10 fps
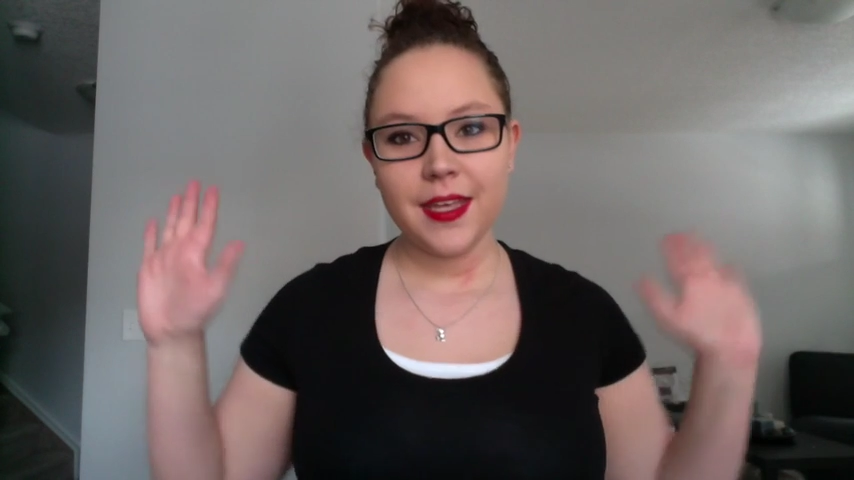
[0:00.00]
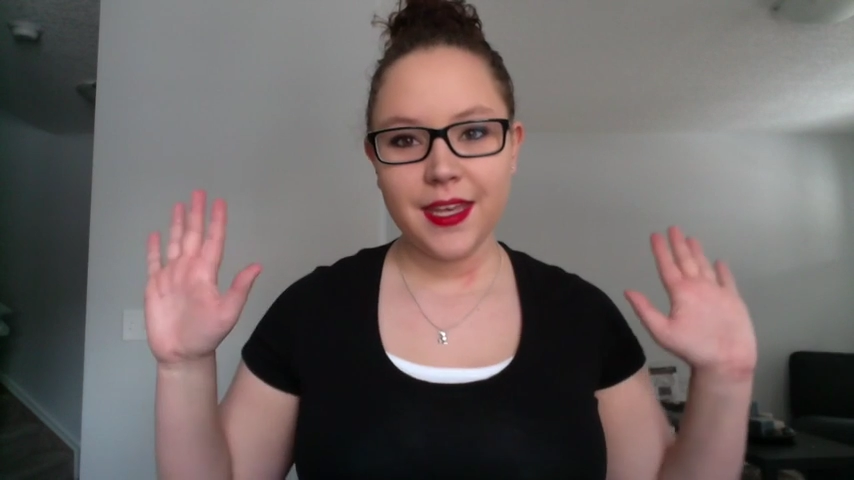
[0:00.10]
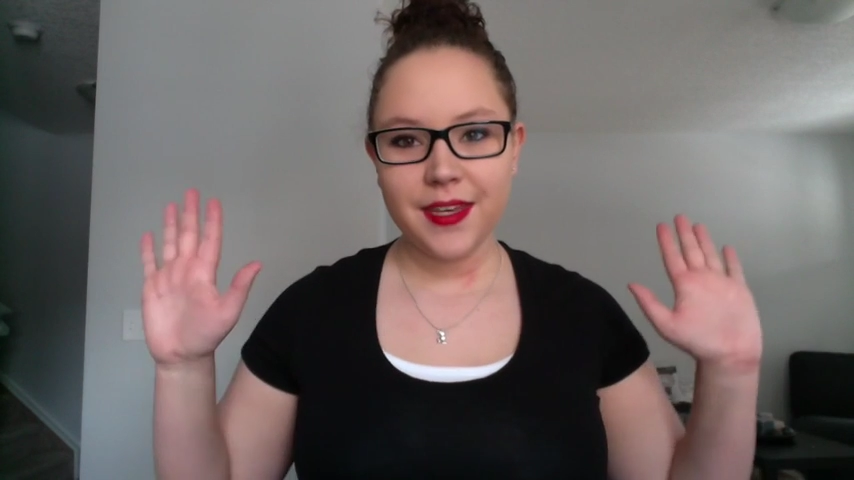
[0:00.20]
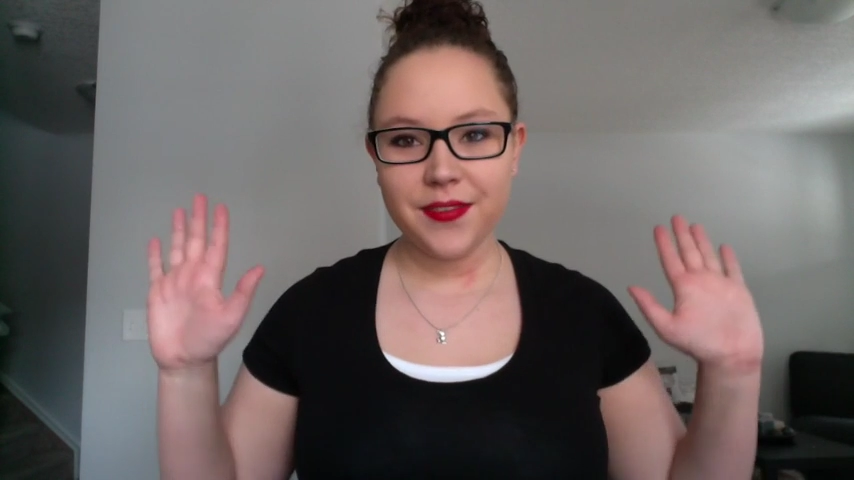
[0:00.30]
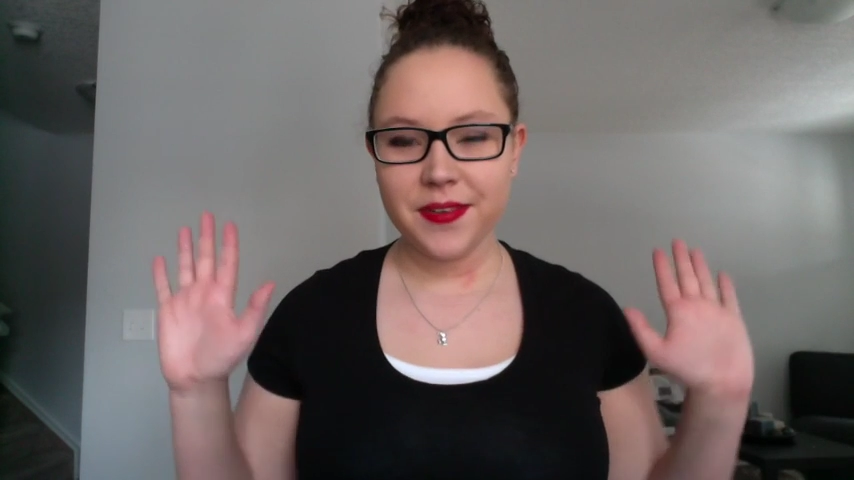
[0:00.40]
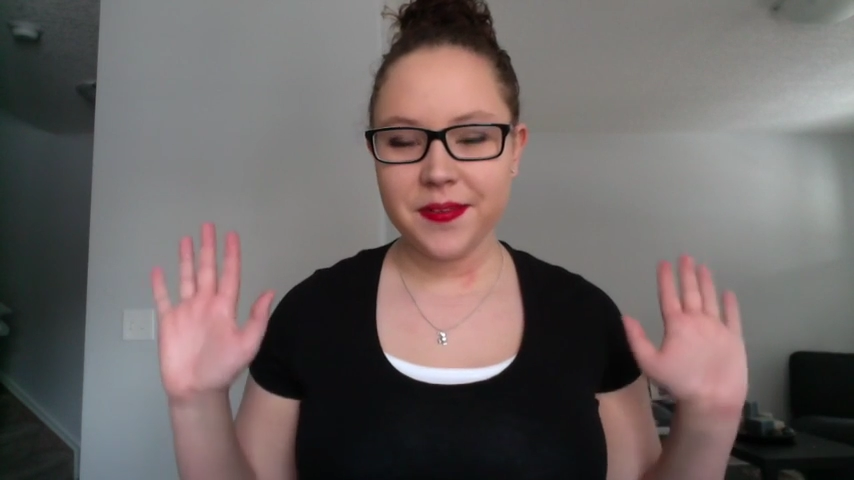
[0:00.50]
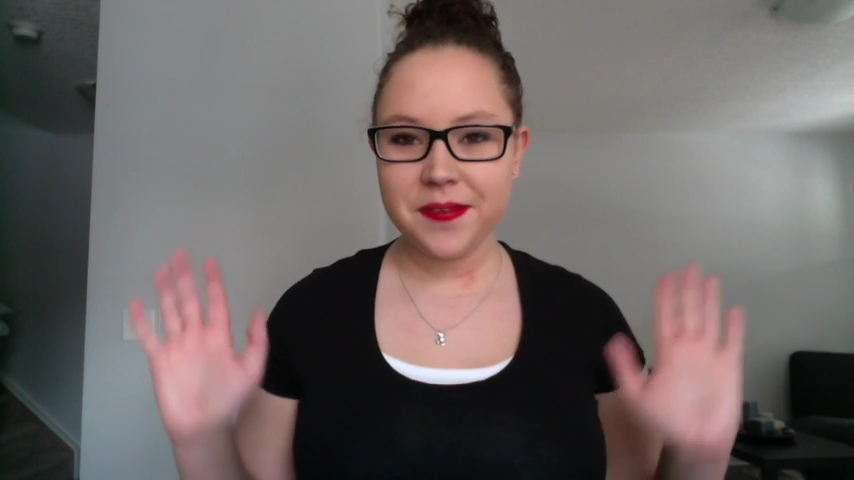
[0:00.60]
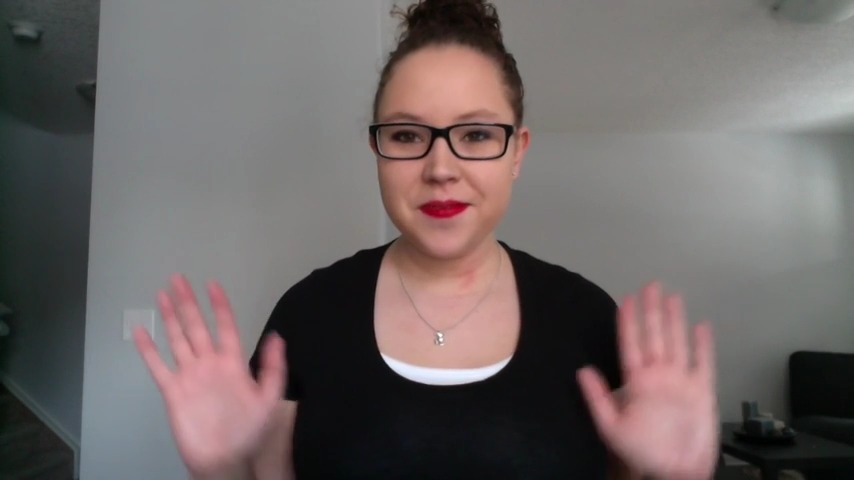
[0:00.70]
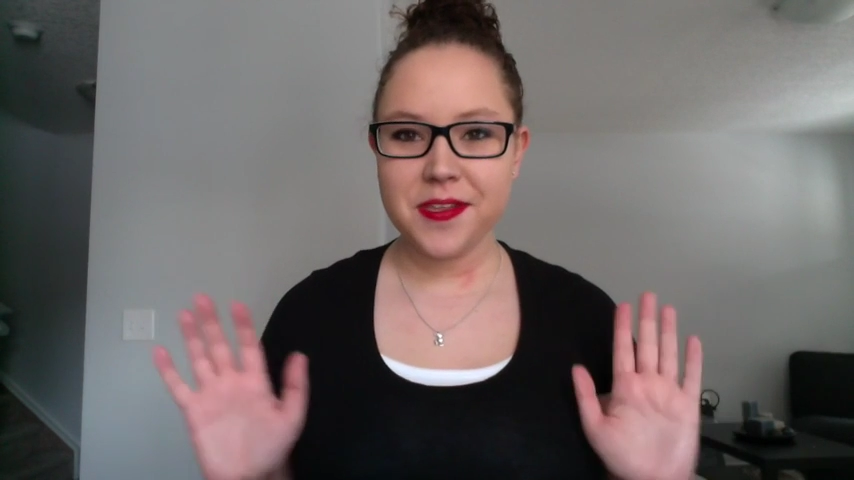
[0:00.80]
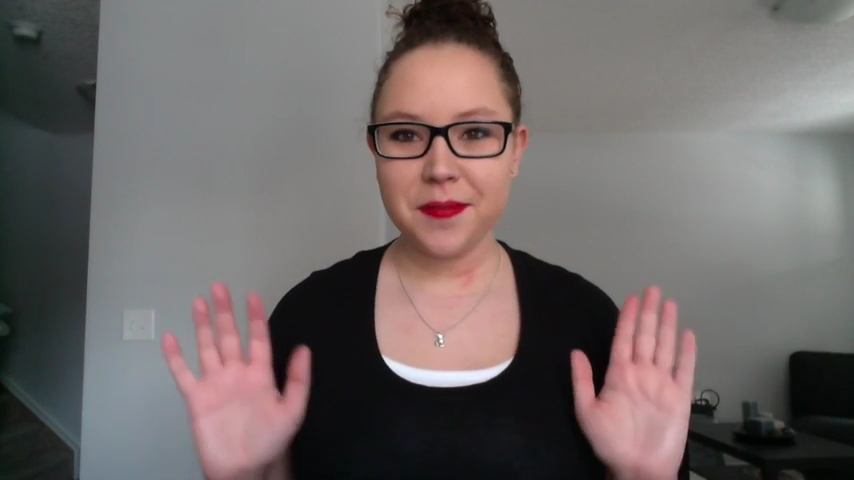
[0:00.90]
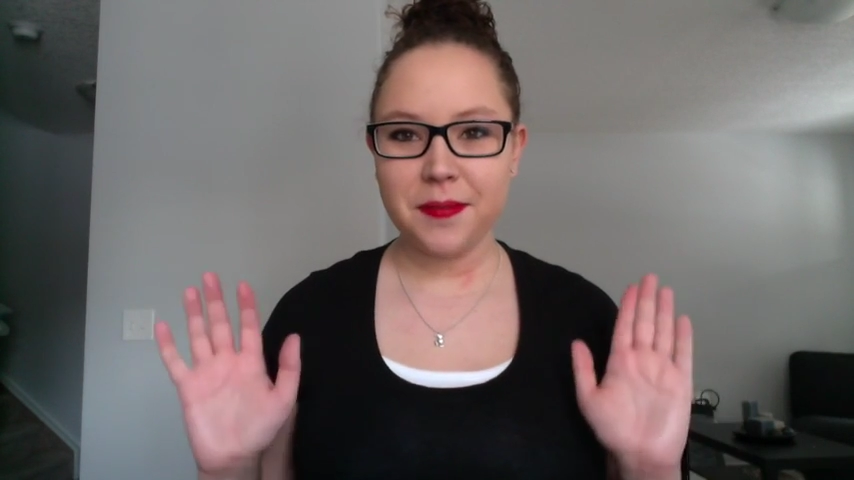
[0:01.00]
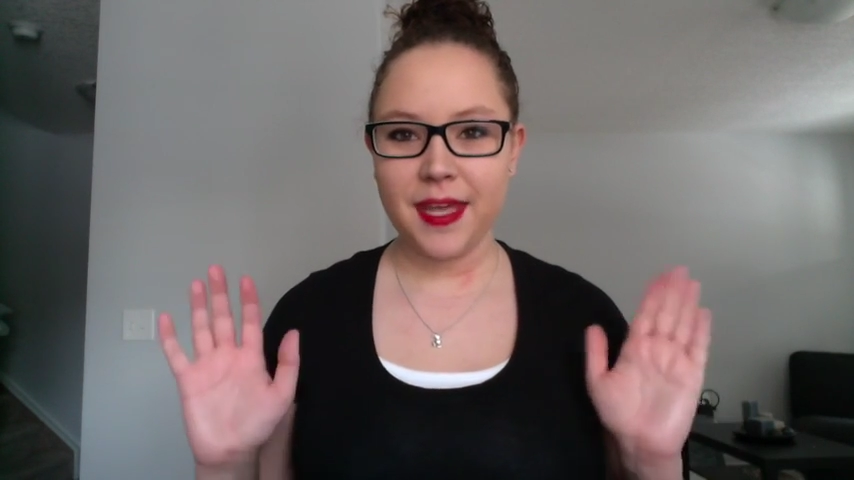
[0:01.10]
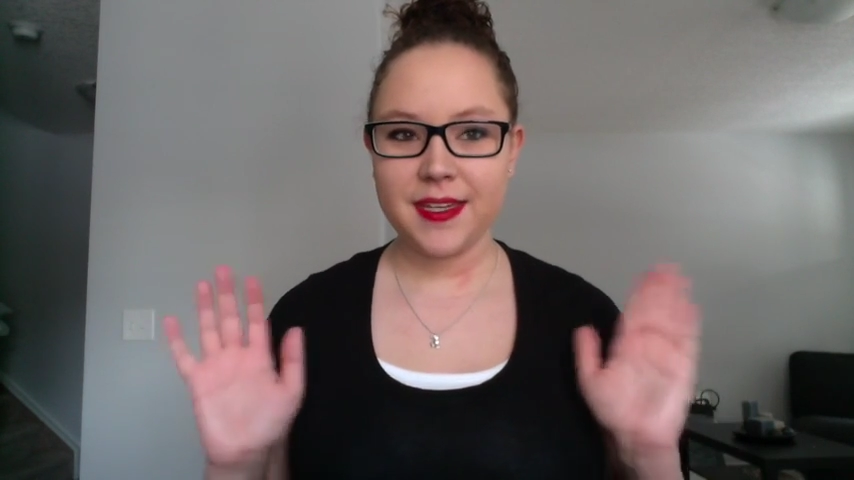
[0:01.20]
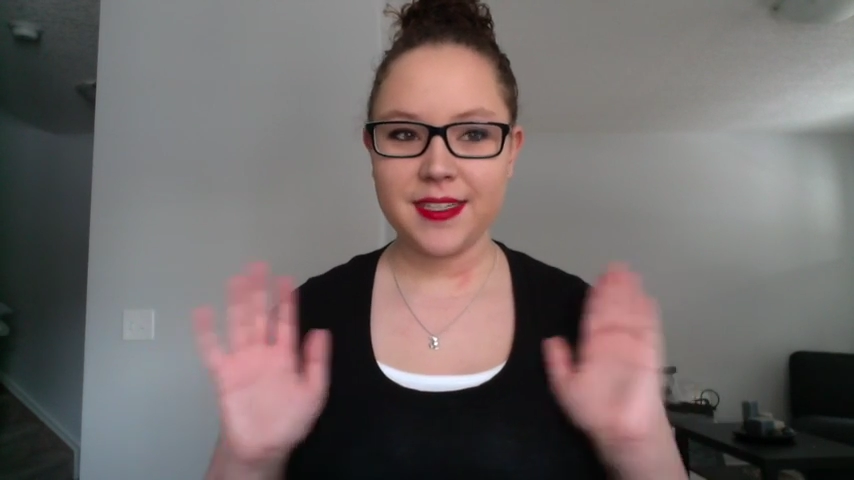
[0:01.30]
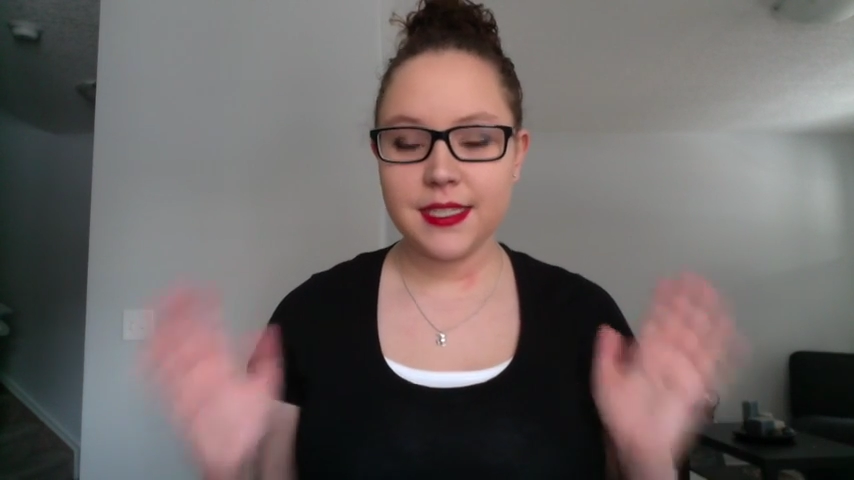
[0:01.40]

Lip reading: Hey everyone, welcome back.